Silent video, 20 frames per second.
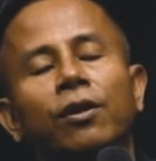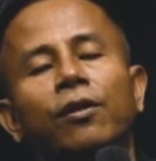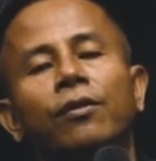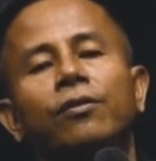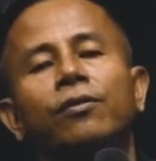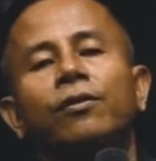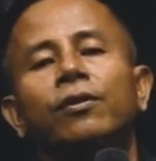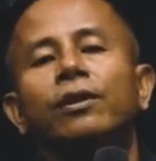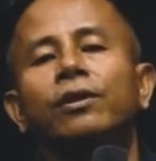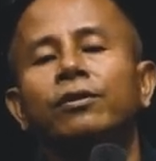
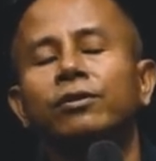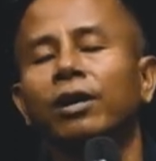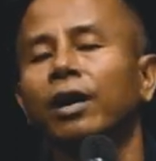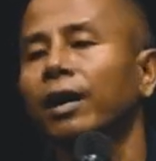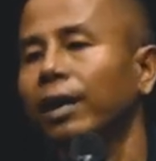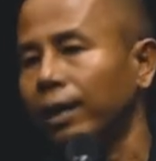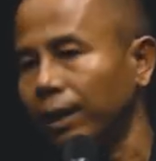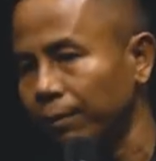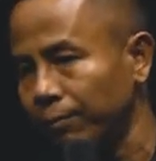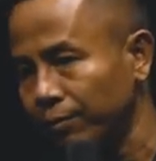three
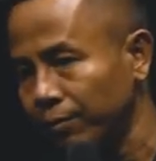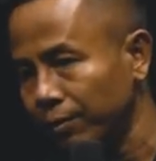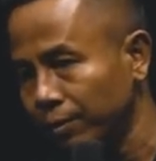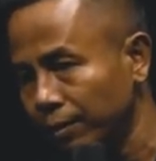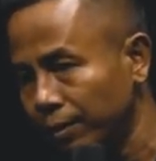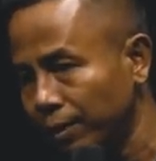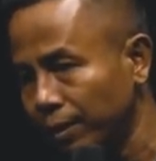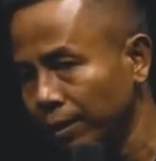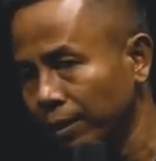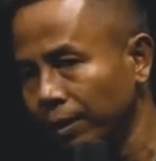times.
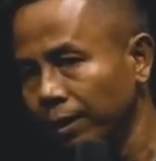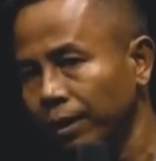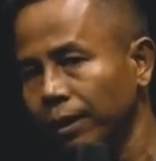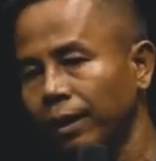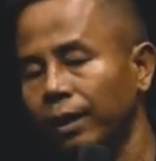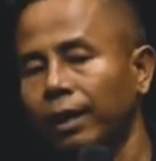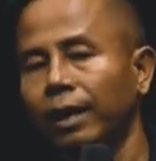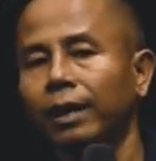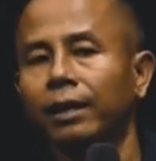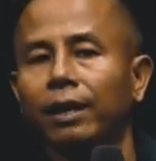
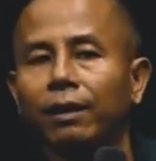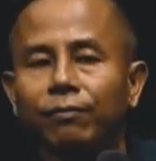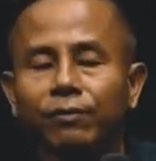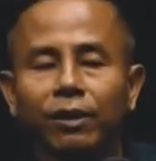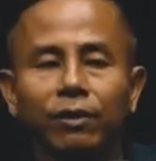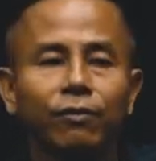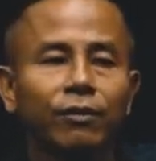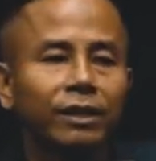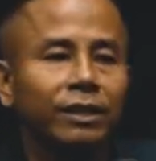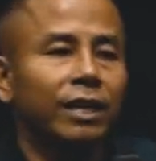And
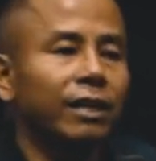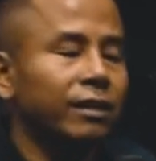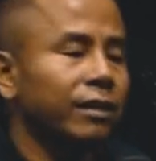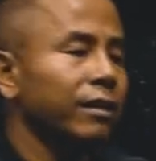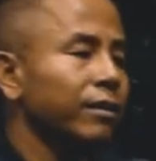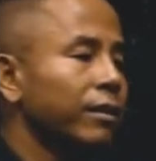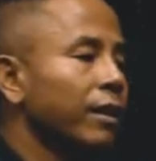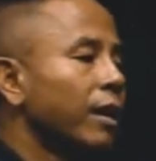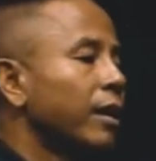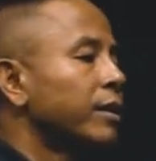after
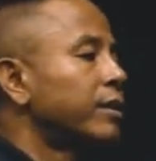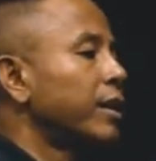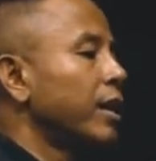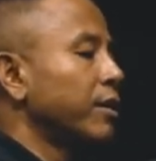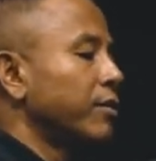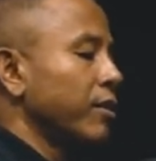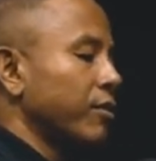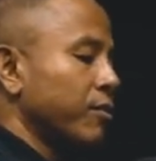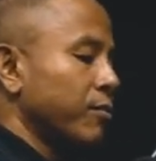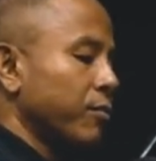rejected
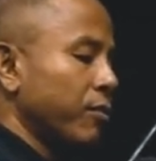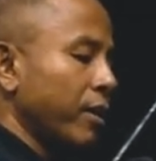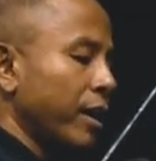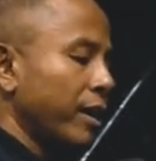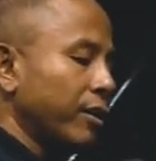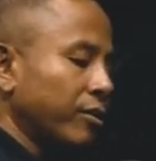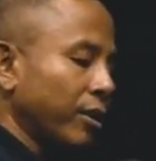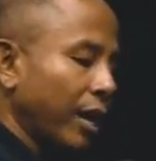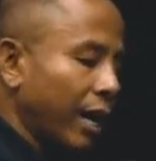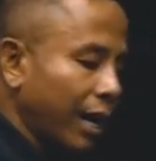Jesus
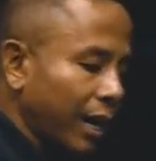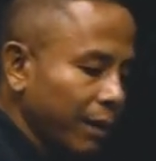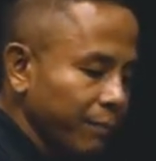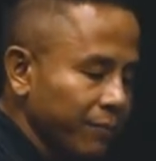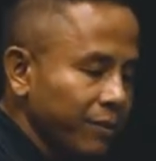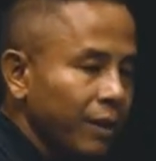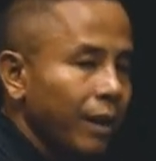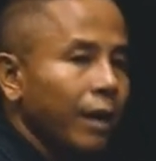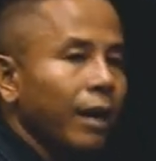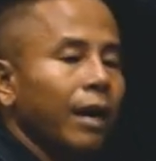three
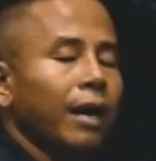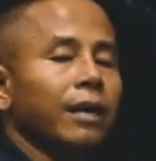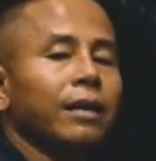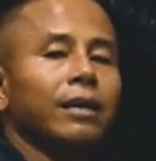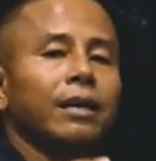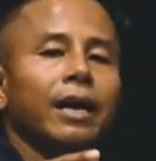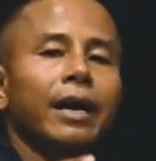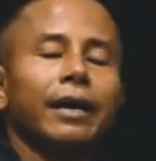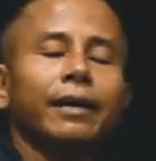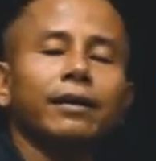times, and
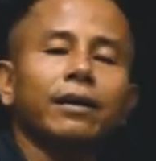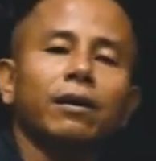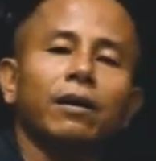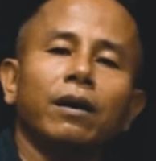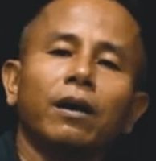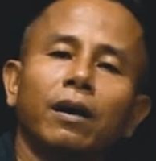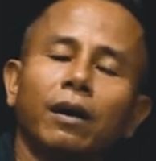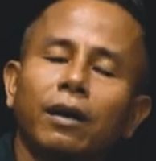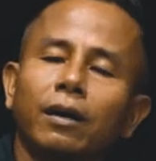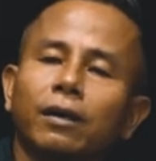later
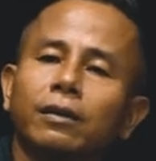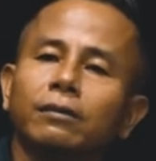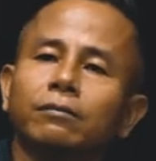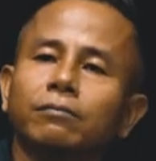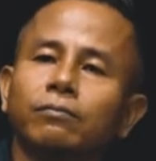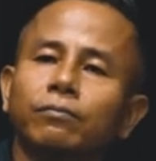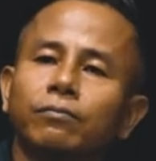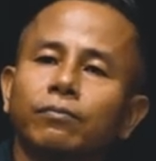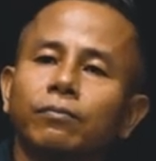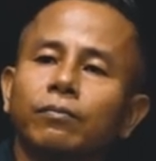
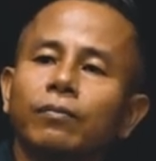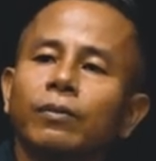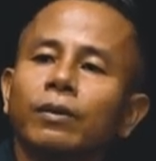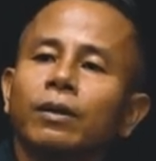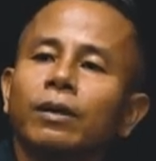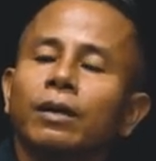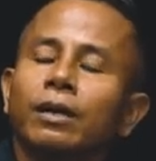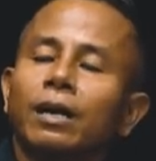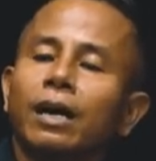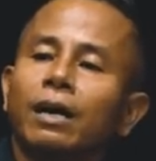on,
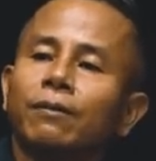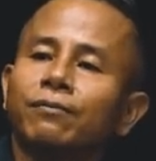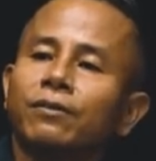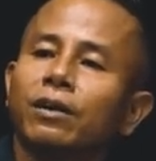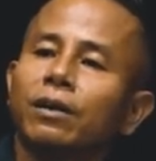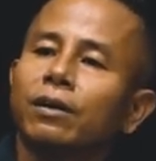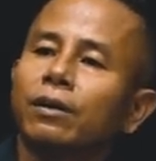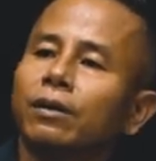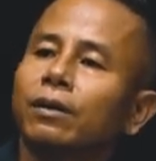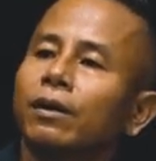
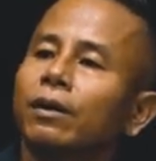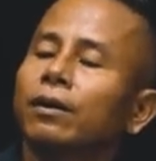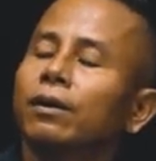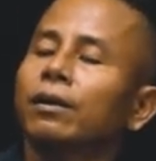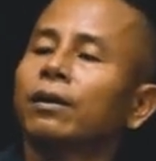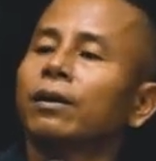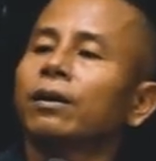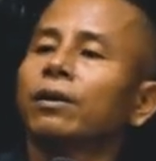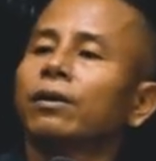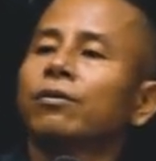after
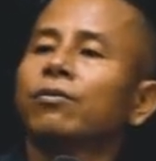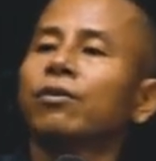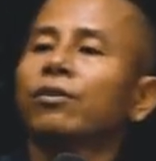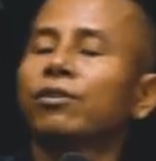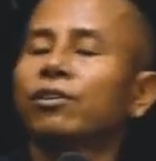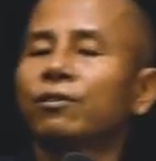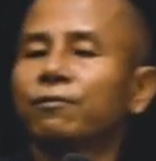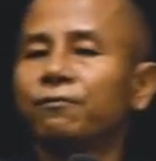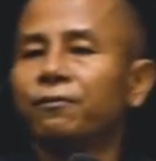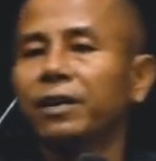
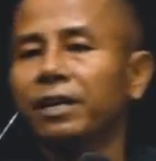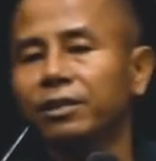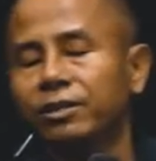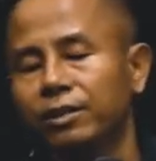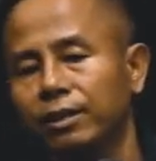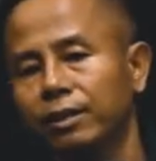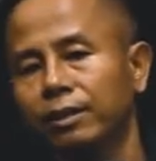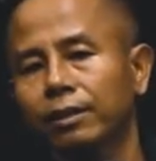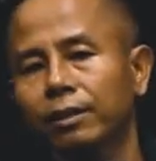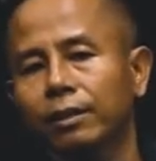
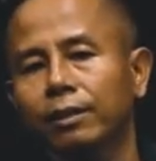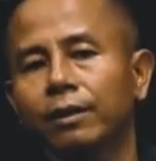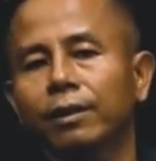crucifixion,